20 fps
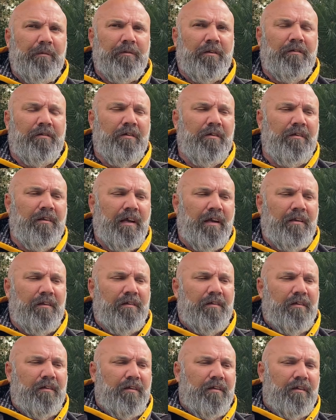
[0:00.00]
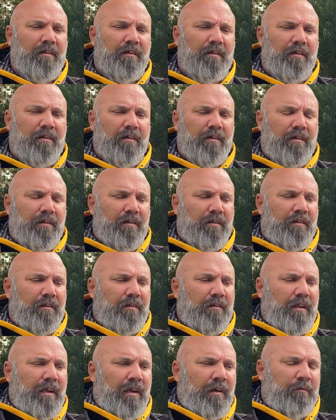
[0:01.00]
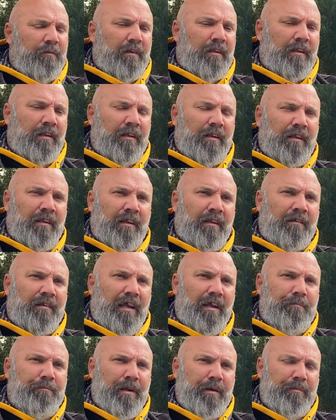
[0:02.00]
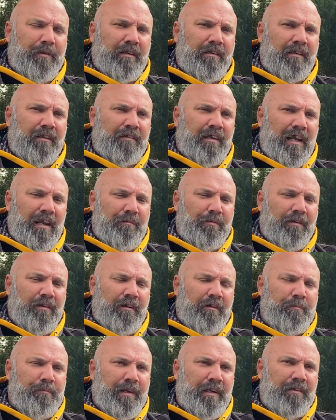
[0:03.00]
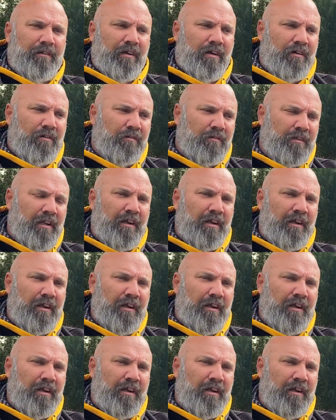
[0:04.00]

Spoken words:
able to do that, and the same people at the table there are being told,